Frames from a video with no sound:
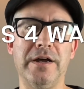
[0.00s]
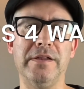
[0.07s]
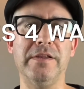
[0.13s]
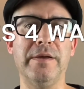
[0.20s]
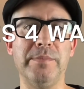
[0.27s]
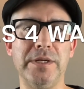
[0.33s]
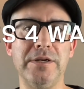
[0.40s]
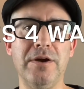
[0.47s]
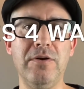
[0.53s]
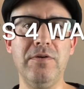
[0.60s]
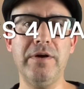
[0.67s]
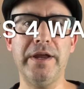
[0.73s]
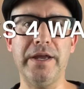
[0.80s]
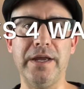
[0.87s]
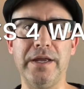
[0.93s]
Let me
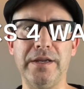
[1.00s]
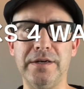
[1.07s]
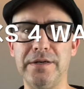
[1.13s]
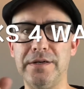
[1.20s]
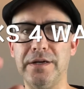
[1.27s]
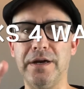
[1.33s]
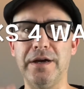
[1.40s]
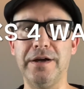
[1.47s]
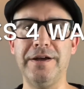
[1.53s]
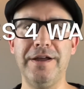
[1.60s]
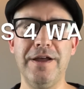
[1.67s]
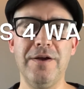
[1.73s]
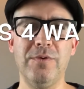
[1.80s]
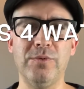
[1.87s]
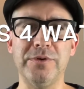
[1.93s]
know, and
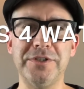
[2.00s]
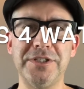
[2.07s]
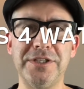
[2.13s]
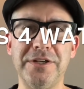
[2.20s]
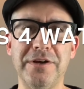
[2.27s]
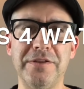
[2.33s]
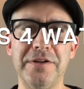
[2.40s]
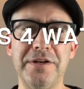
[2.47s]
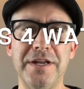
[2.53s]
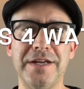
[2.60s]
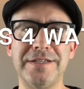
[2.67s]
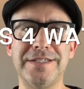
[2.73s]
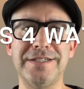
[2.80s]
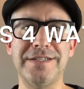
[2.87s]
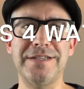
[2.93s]
we'll see you on the next